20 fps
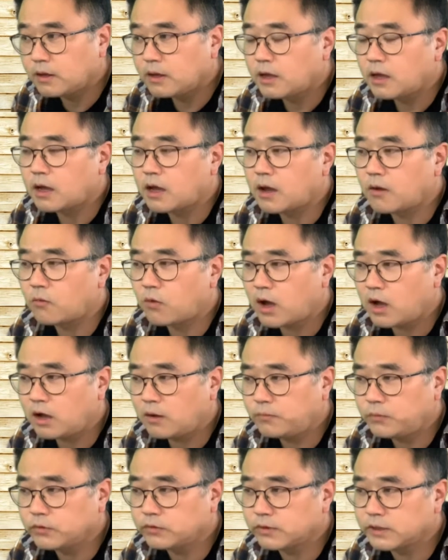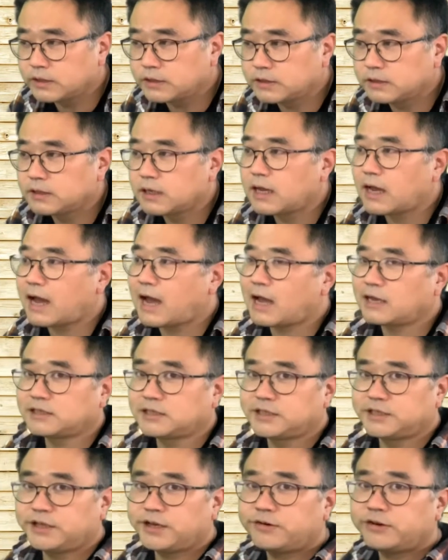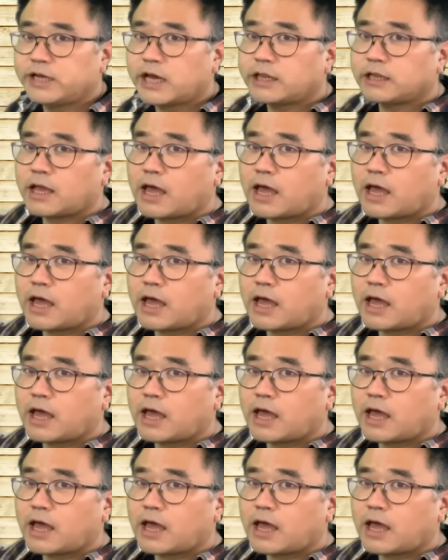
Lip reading: And what happened is Assyrian